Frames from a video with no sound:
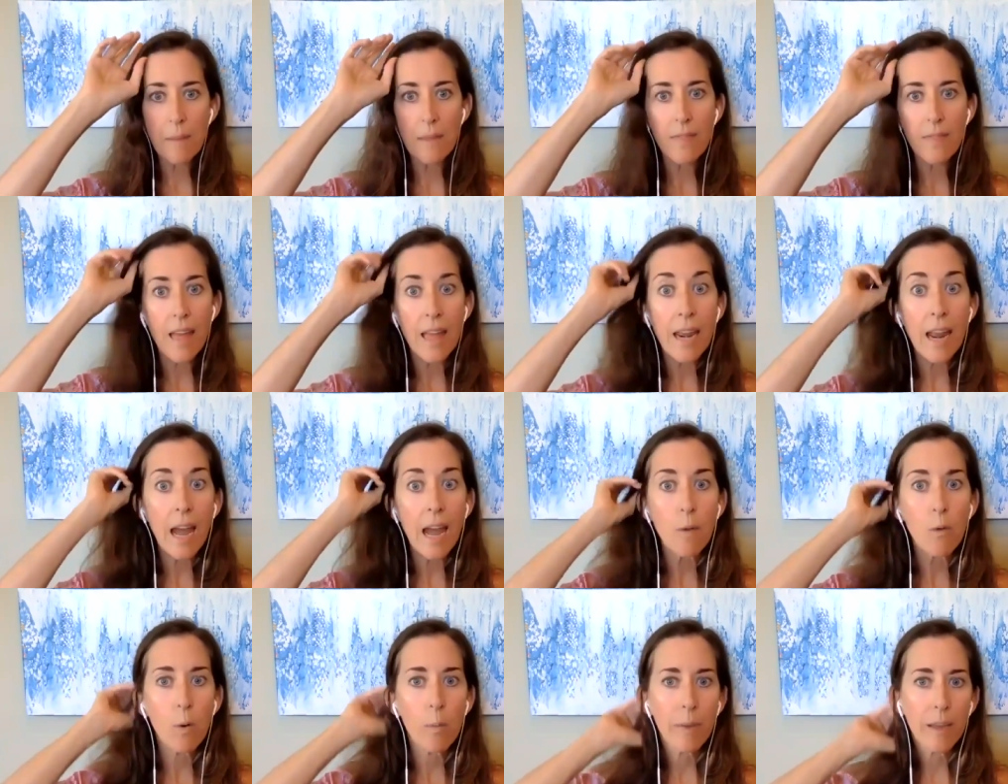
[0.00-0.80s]
And then
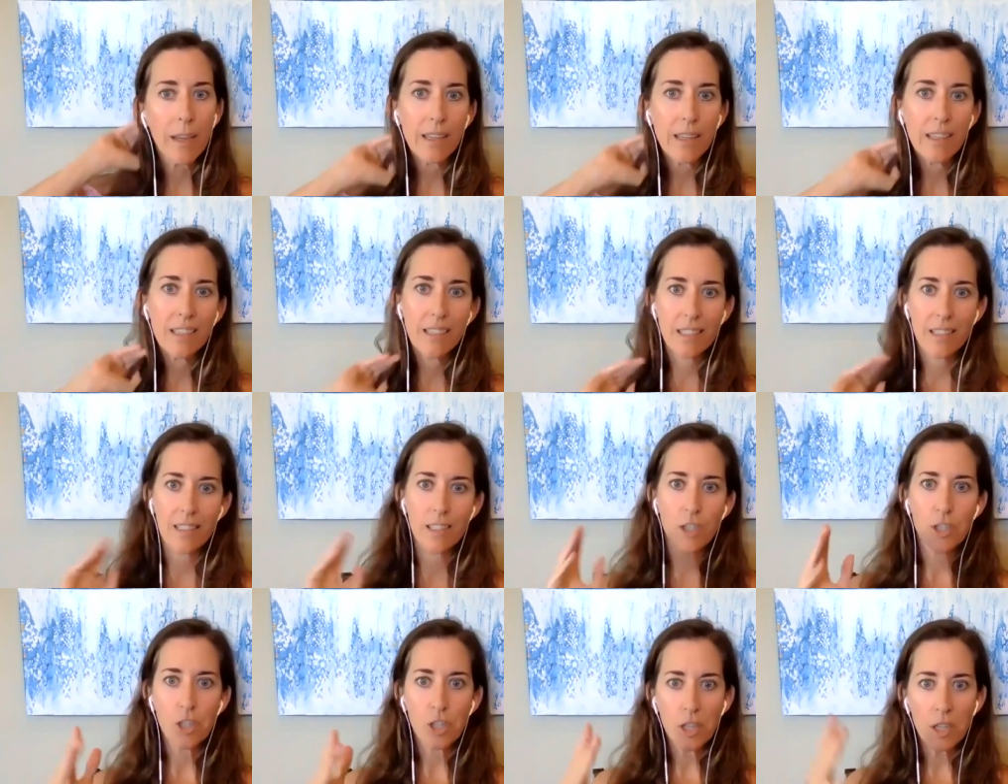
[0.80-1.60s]
I will make a
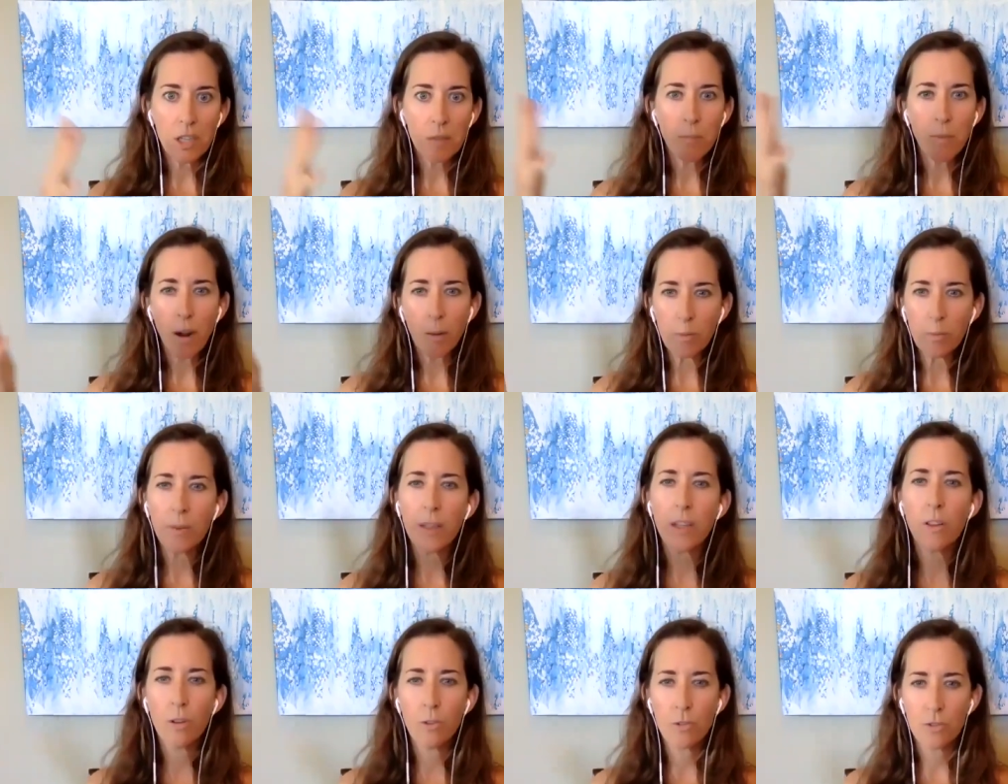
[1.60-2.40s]
decision,
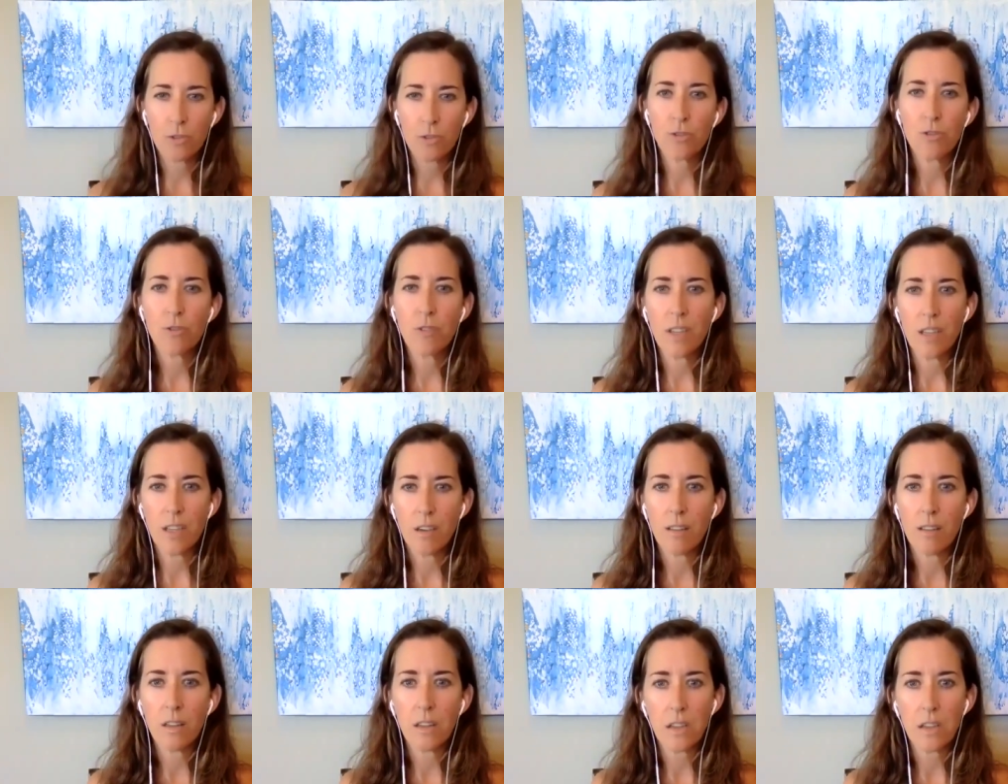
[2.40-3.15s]
probably closer to the end of the